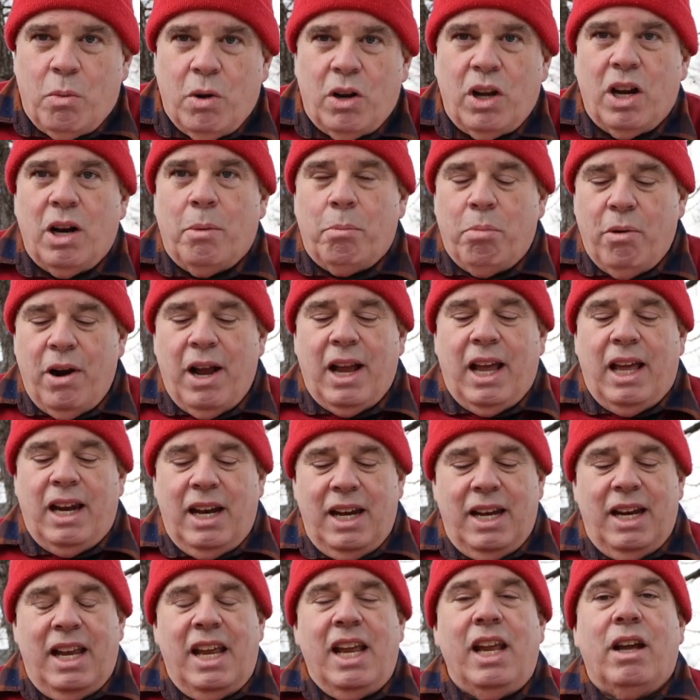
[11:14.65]
We're going to bring it
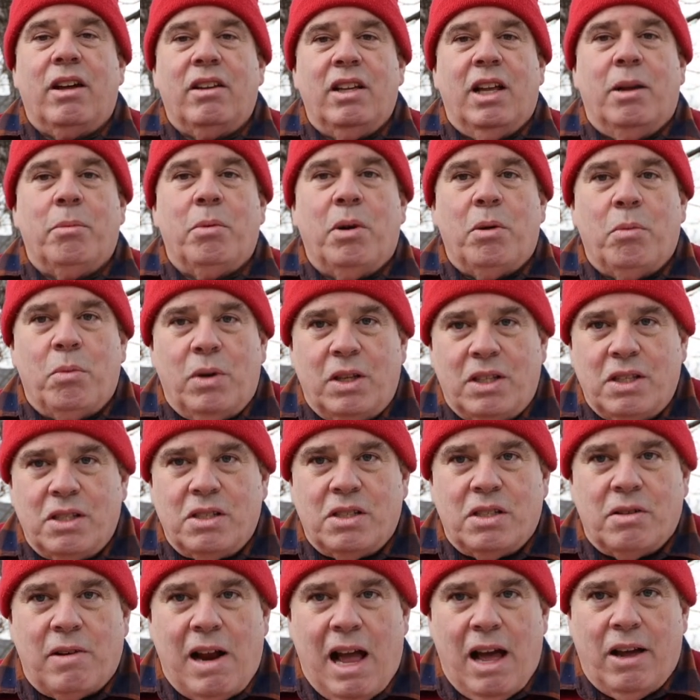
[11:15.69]
into equilibrium with the
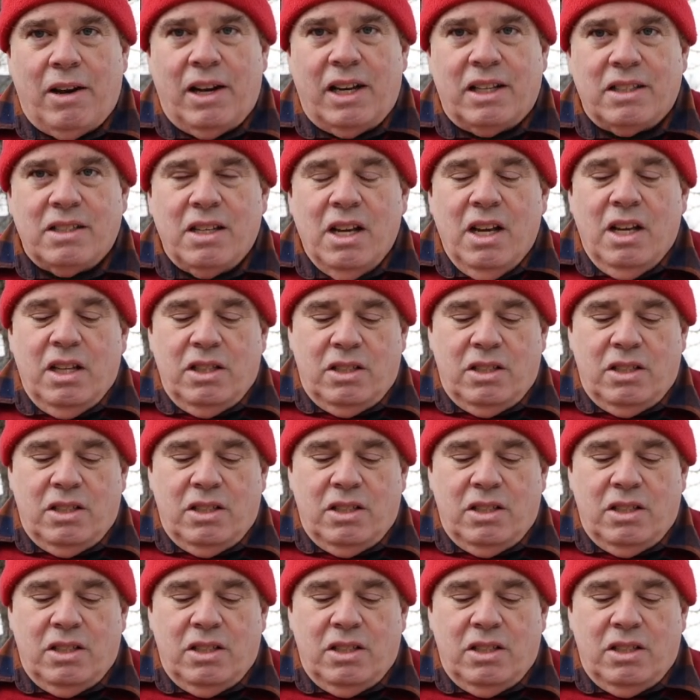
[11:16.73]
surroundings.